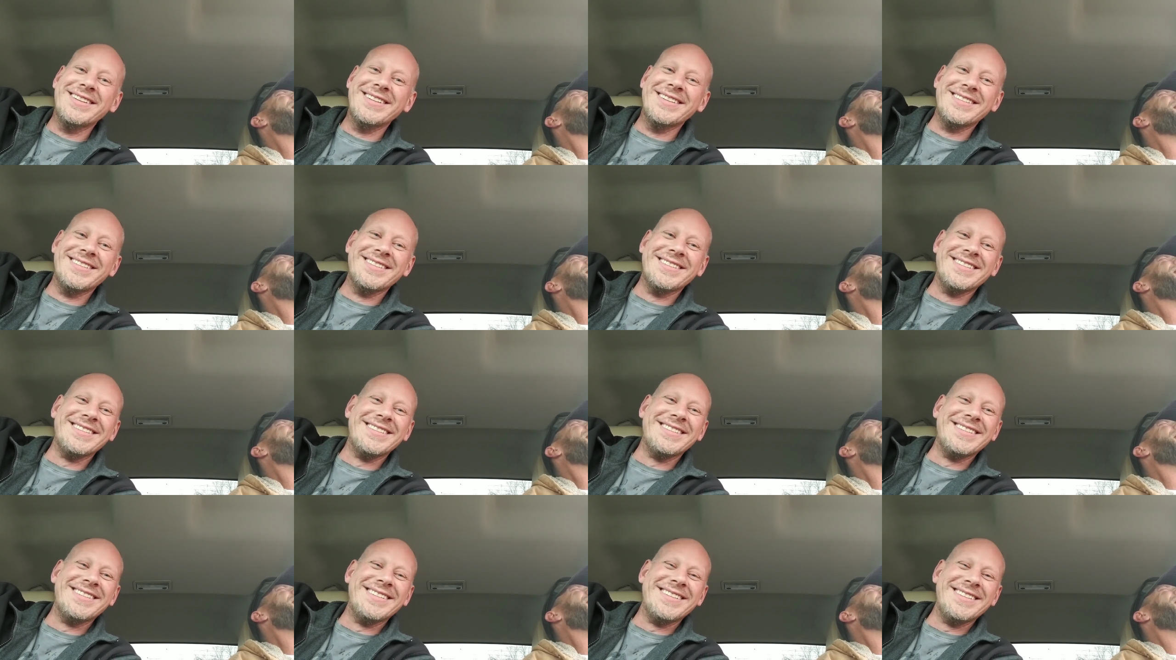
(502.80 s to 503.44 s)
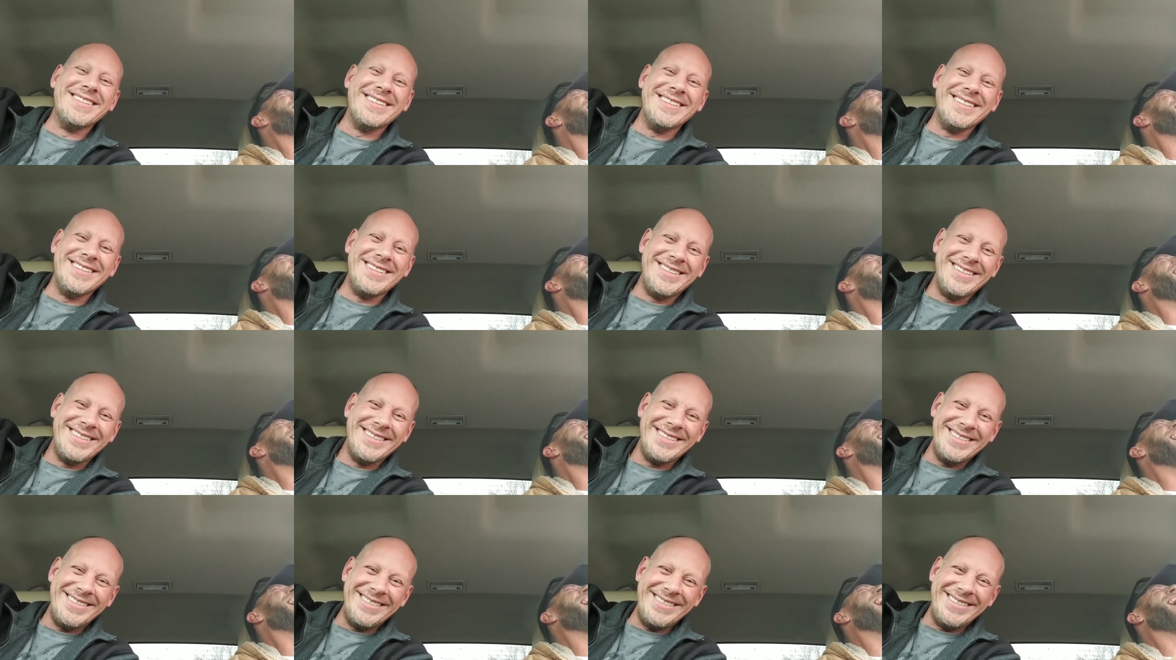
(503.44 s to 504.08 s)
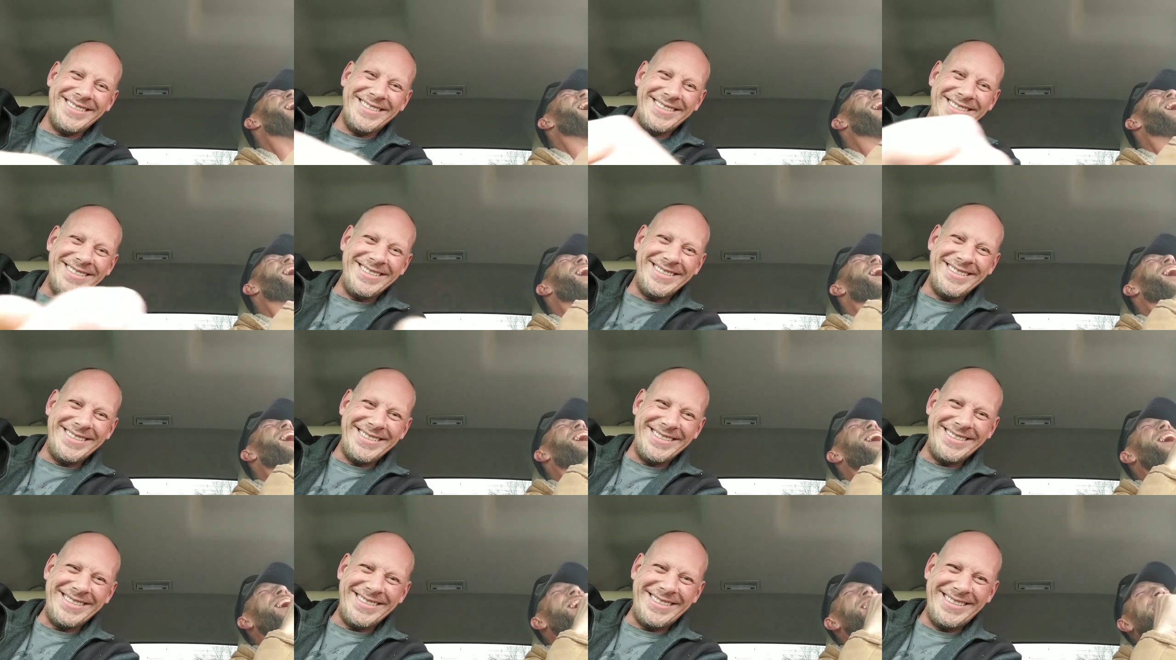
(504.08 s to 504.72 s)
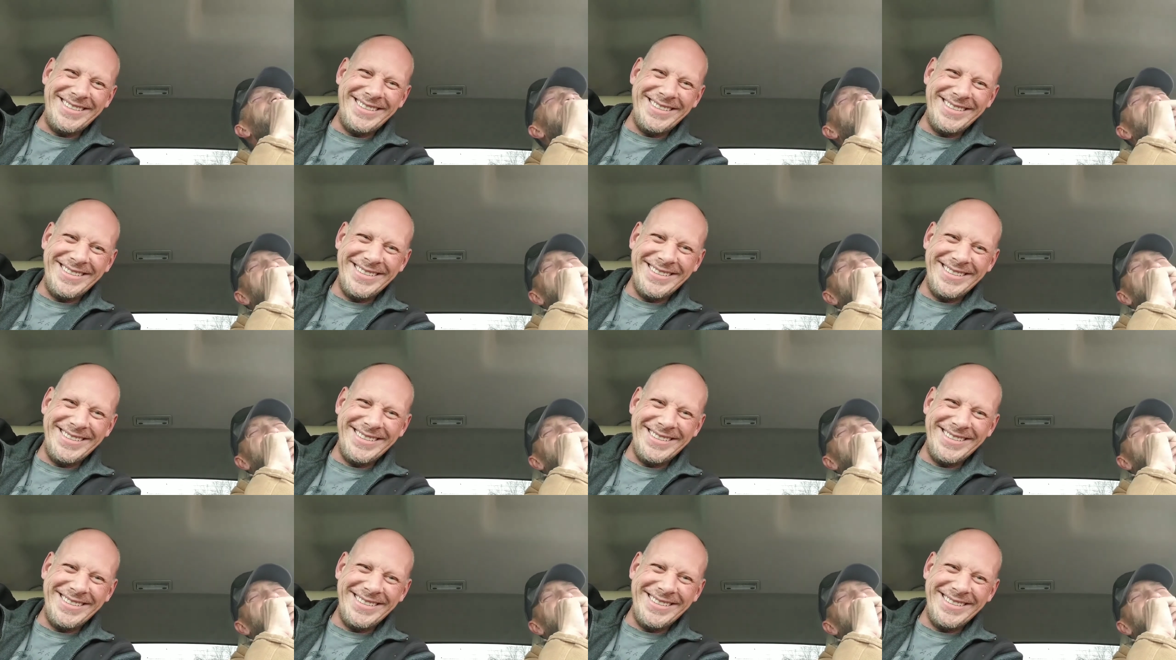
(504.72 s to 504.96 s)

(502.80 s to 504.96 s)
Nothing is said.